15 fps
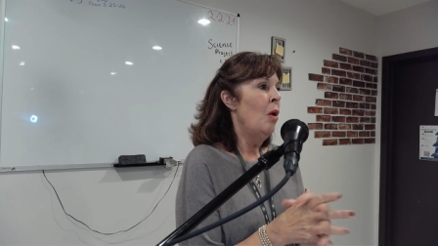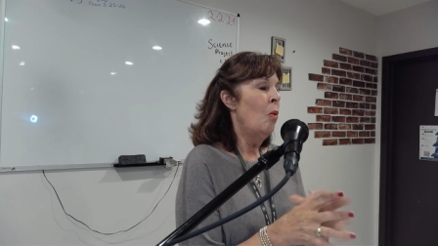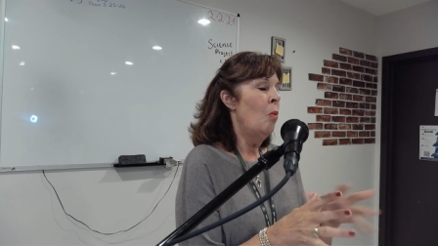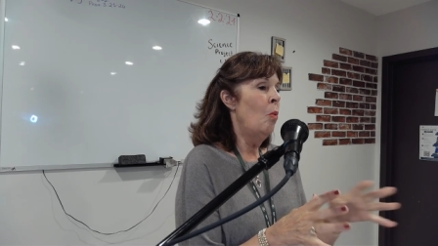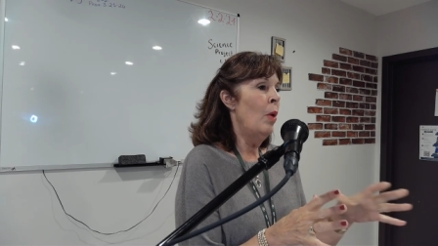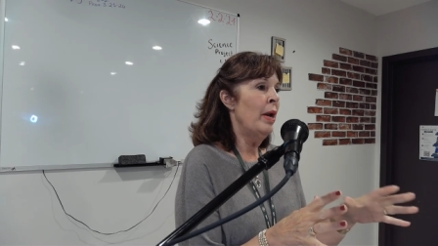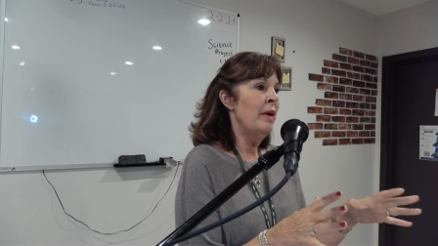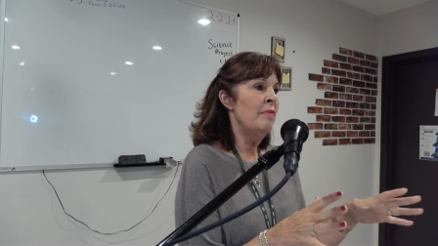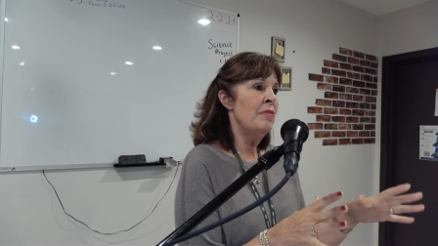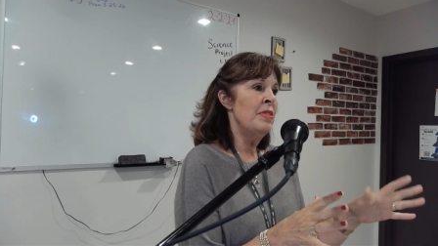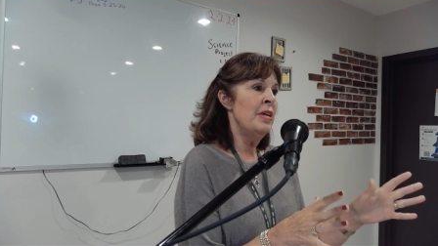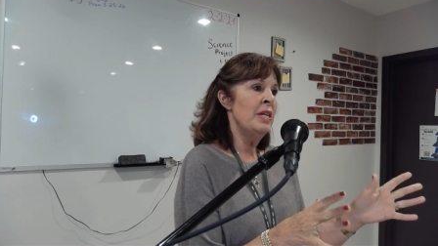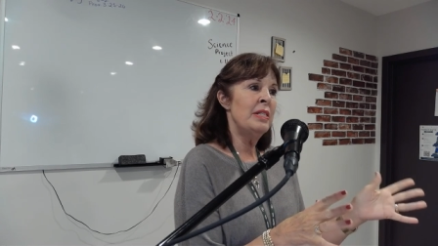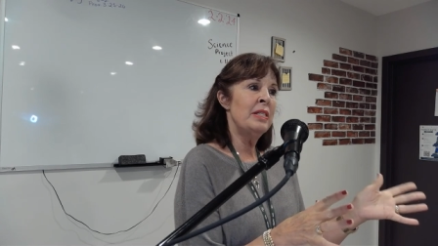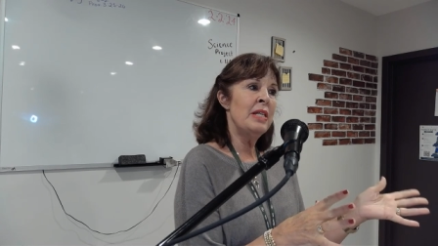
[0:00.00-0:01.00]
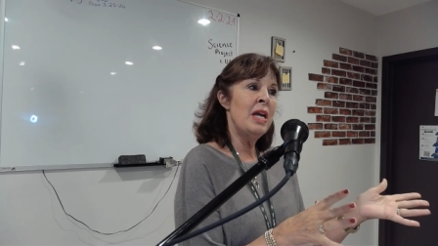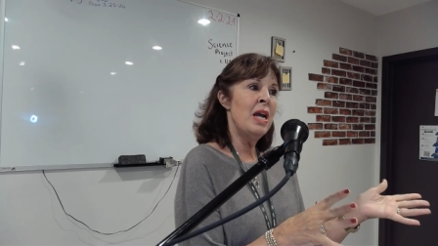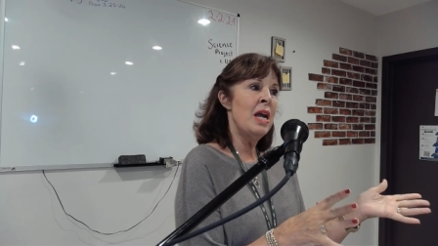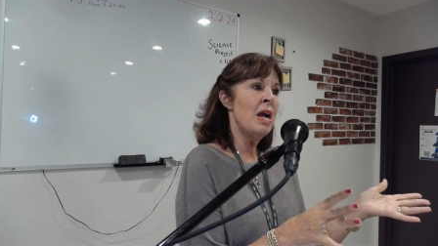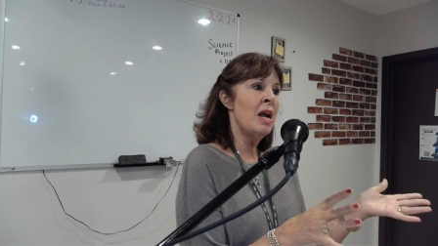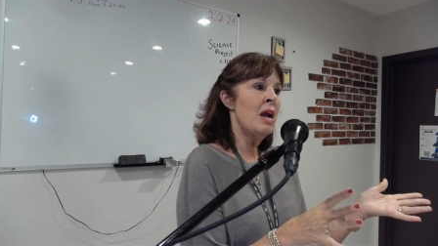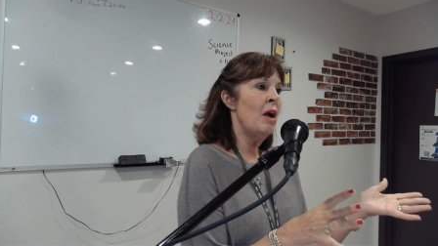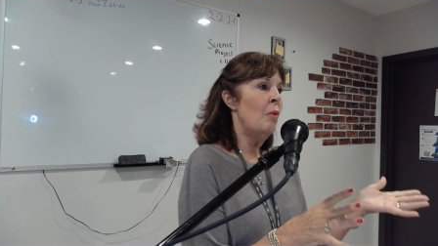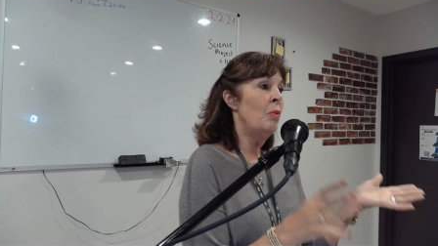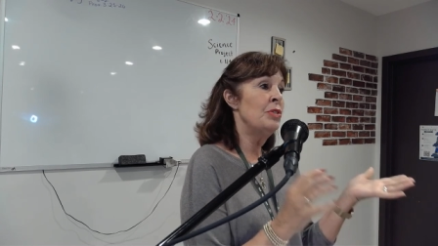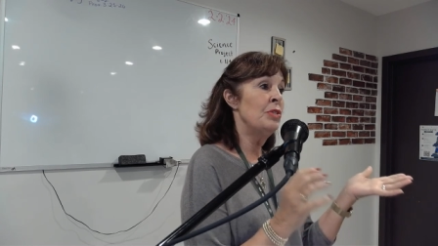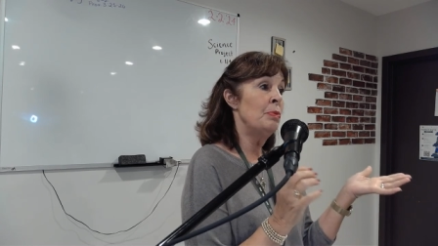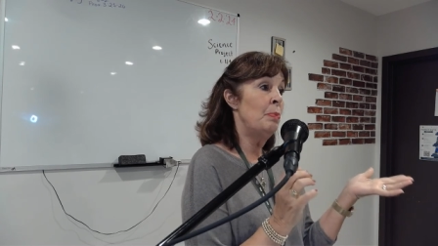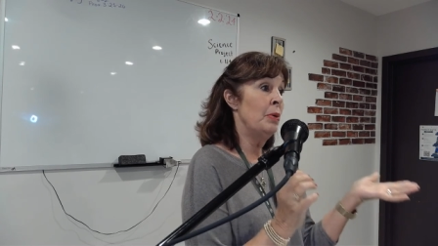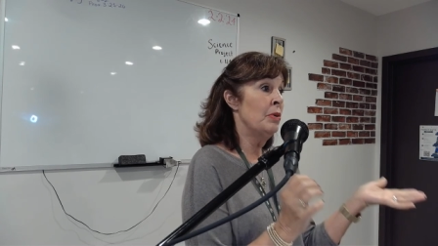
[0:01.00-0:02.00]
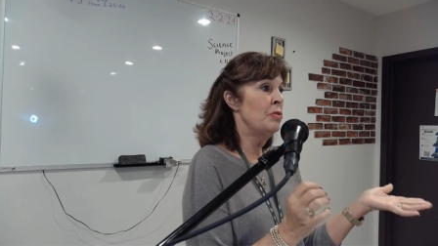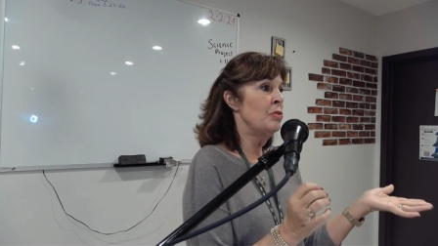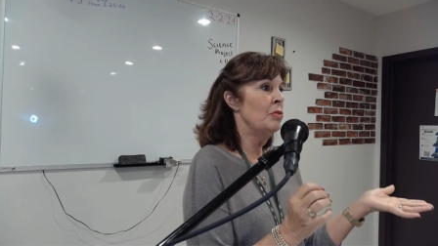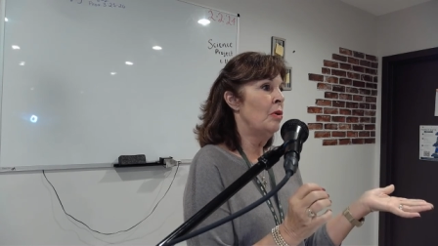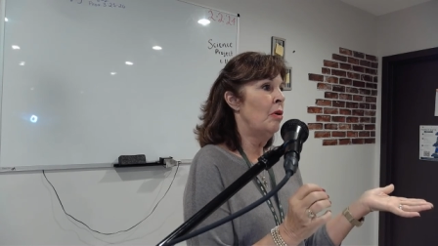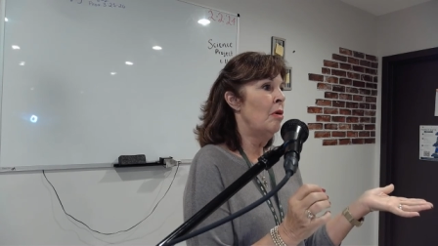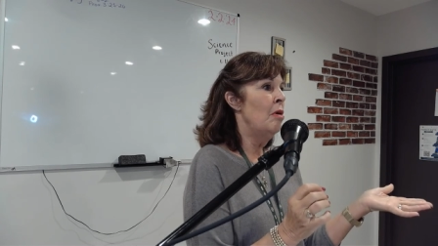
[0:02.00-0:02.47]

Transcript: whatever they sang was spiritual.